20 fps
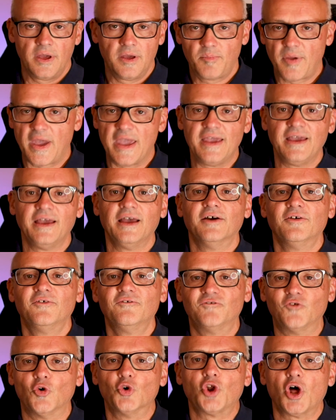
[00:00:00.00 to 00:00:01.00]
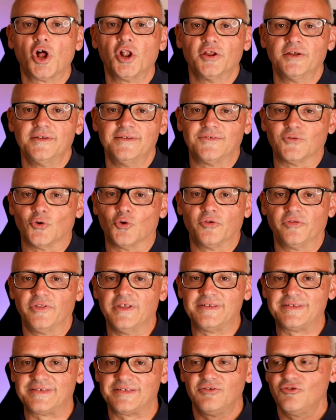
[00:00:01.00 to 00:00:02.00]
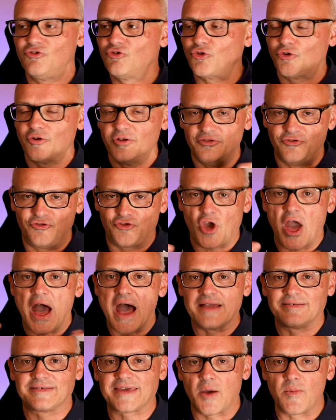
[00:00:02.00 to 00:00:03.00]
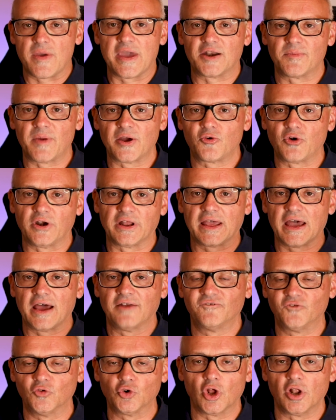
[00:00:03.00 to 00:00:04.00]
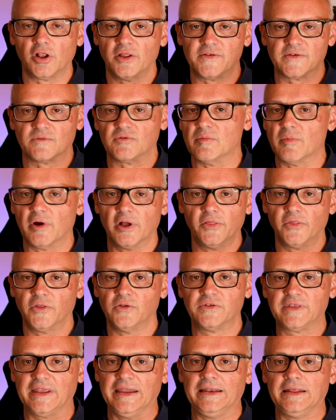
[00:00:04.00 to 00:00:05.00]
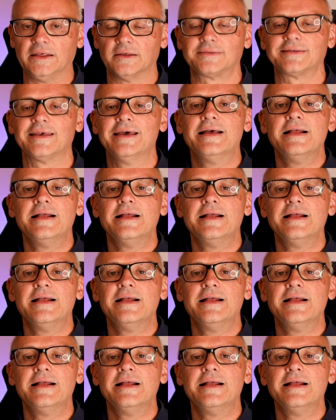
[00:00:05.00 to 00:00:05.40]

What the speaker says: paying $4 or this charge coming out of my credit card, $4 every month is tedious.